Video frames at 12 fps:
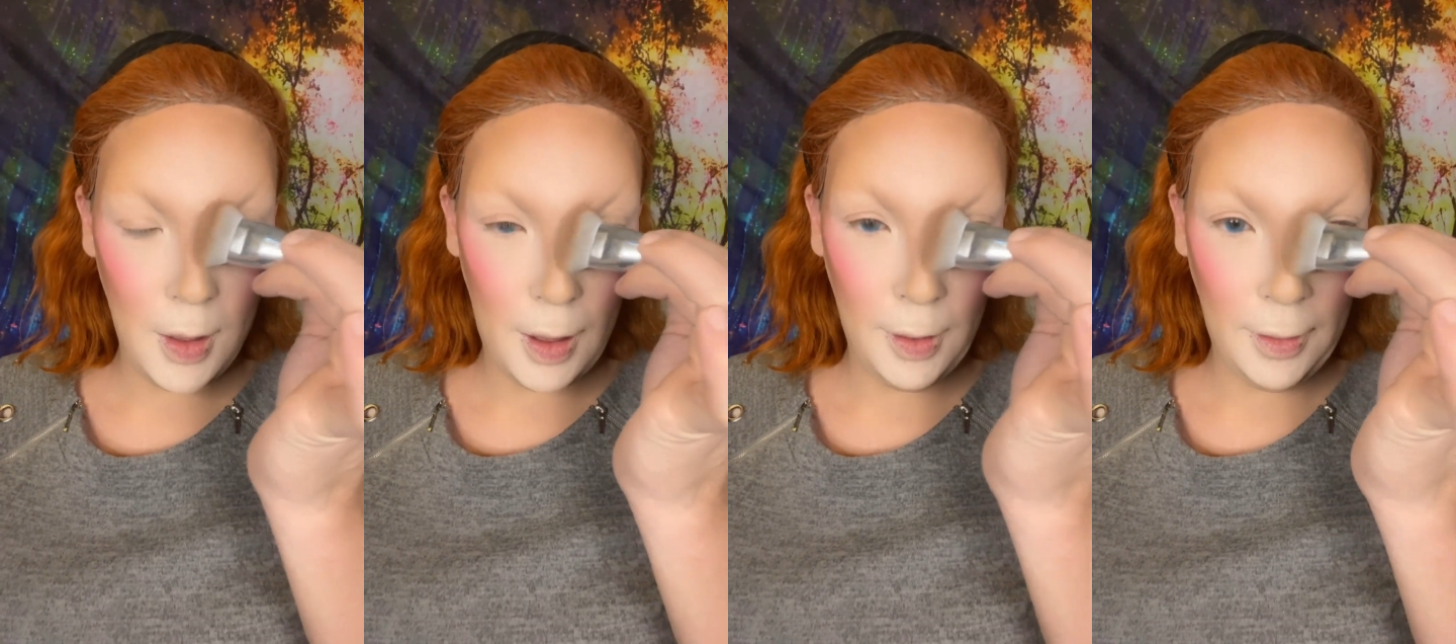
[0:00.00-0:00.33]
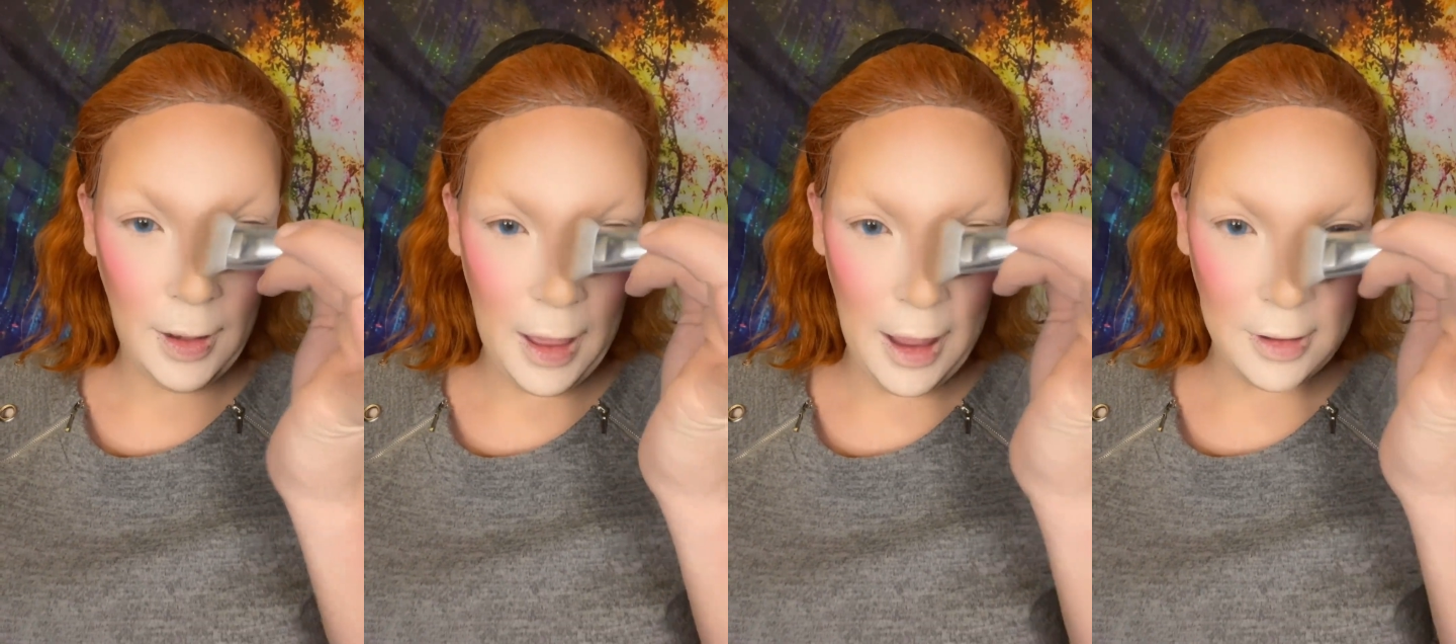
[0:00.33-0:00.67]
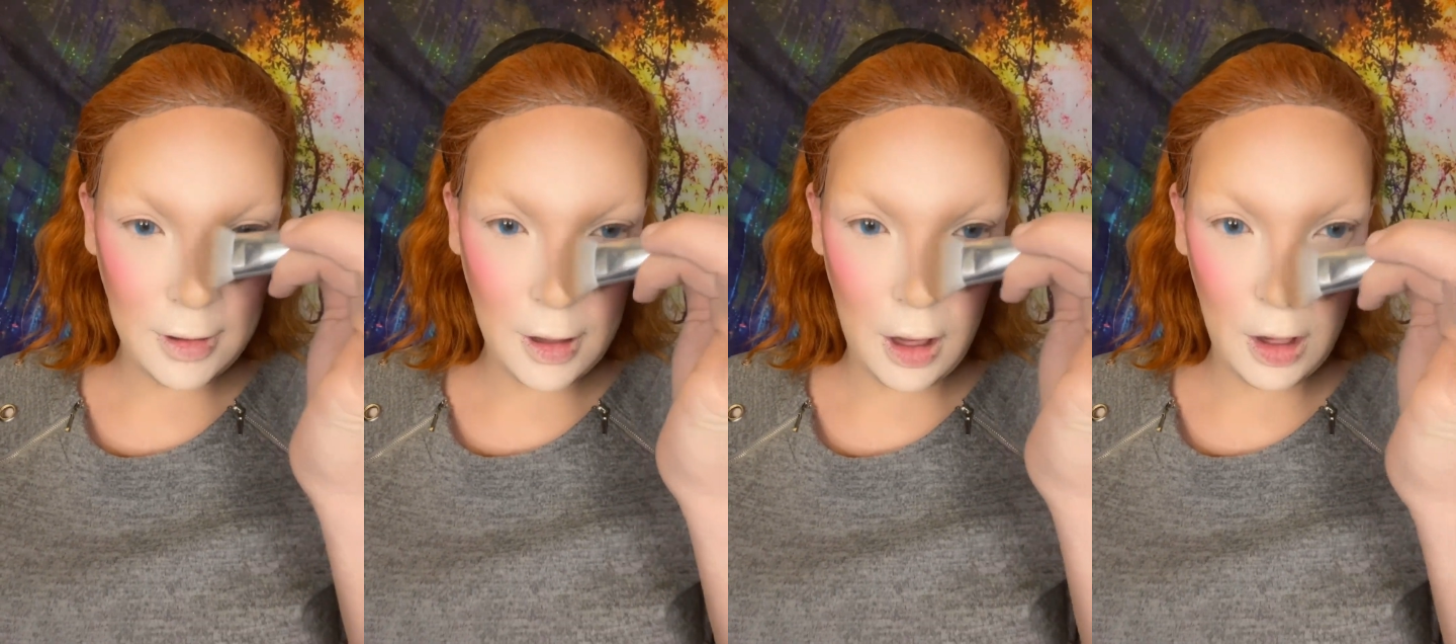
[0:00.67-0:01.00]
a
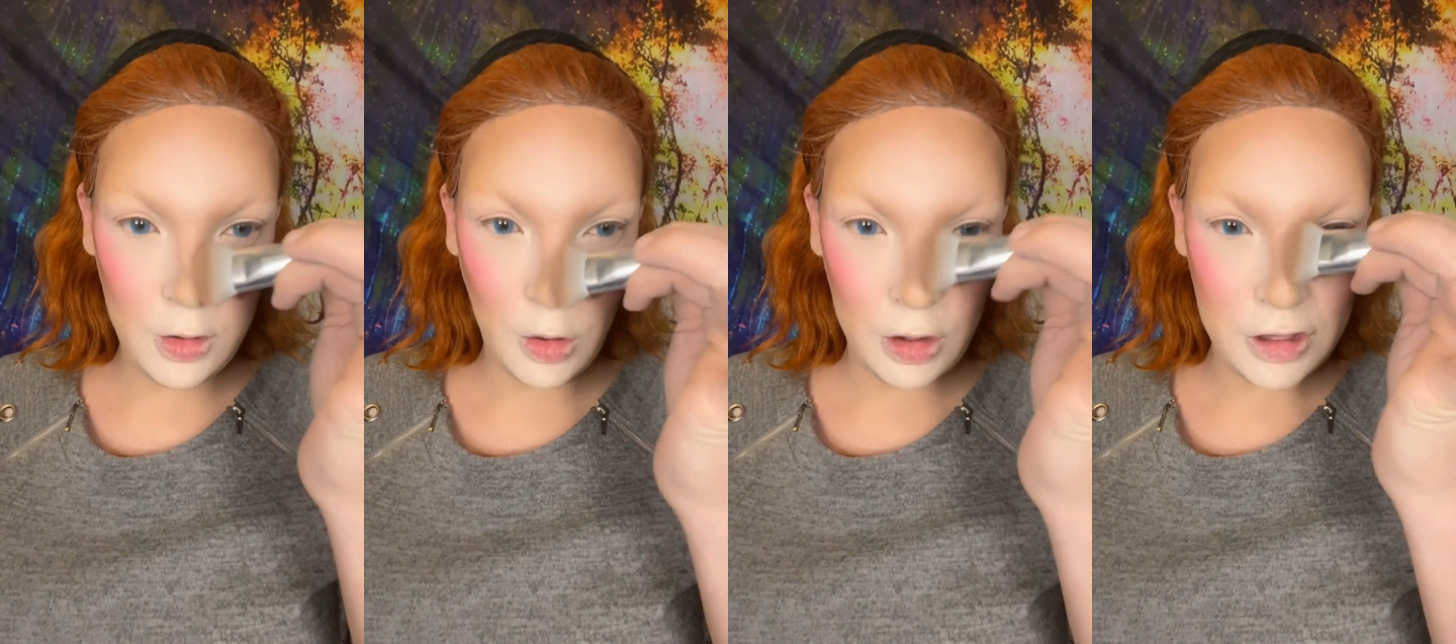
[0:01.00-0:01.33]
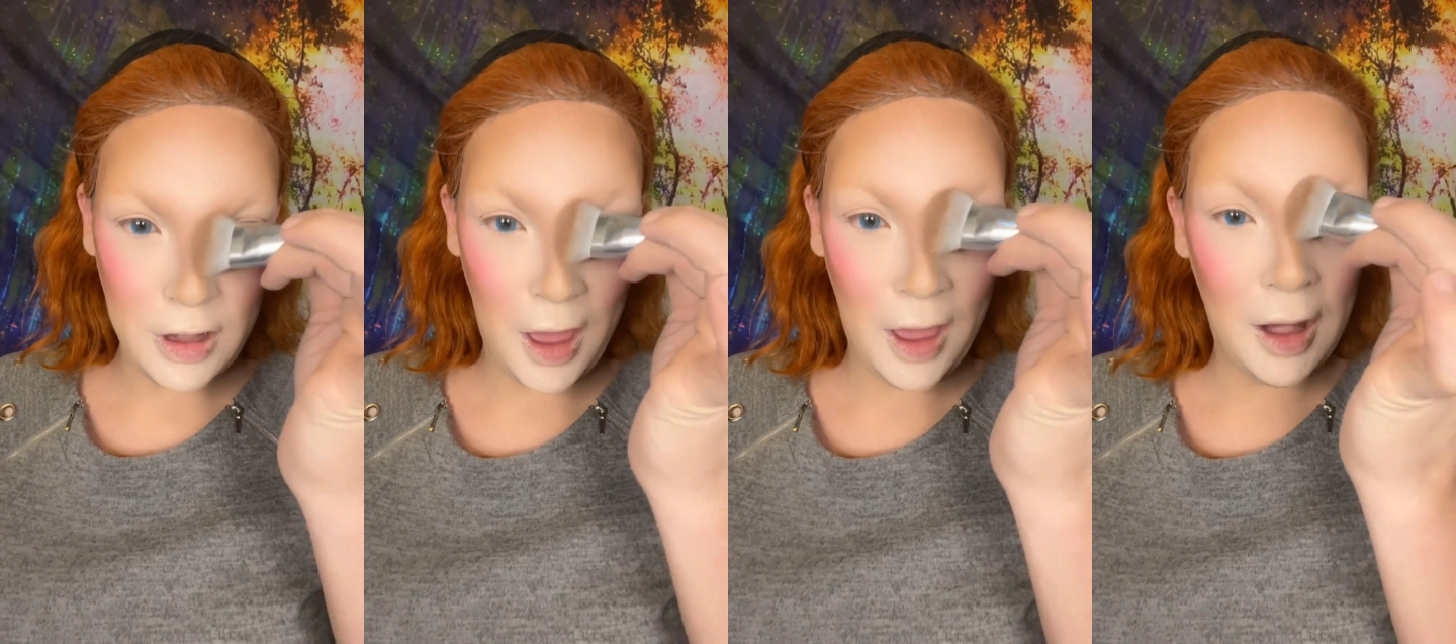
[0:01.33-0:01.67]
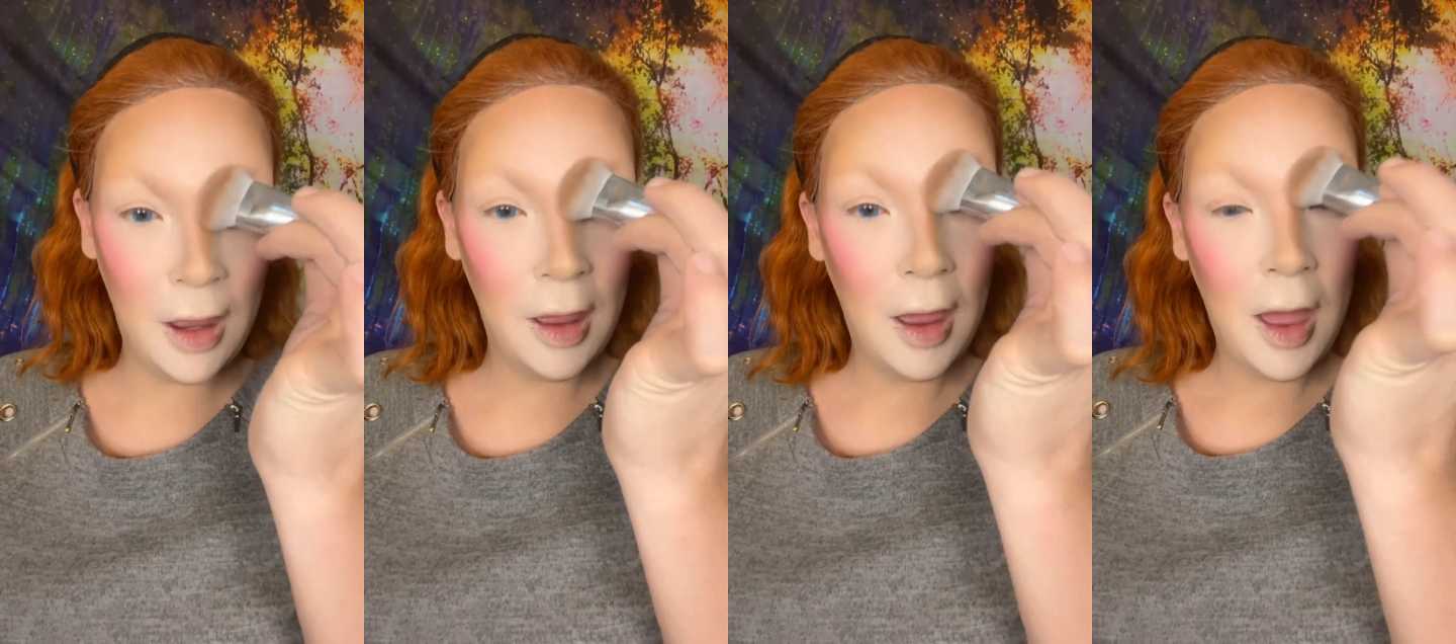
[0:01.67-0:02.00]
light contour shade